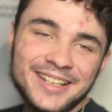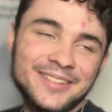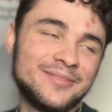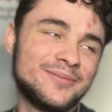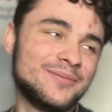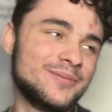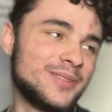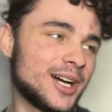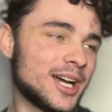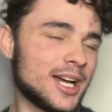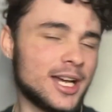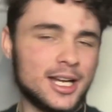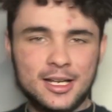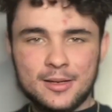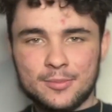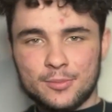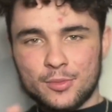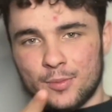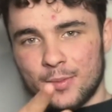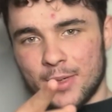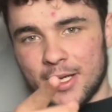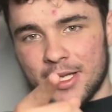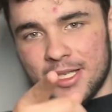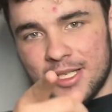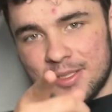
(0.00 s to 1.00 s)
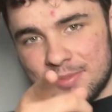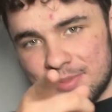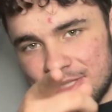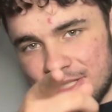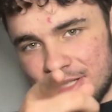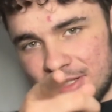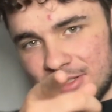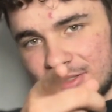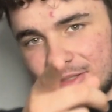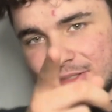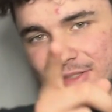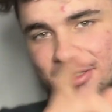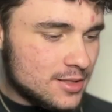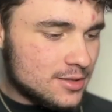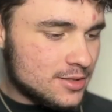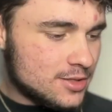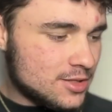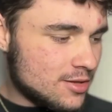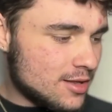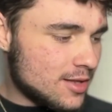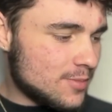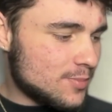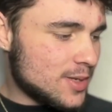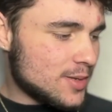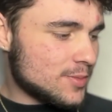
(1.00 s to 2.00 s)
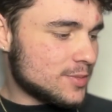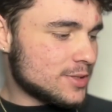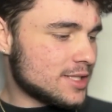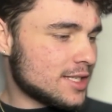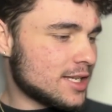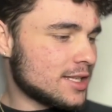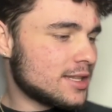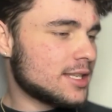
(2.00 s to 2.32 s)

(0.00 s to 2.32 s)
But I can move my hips though. So then people started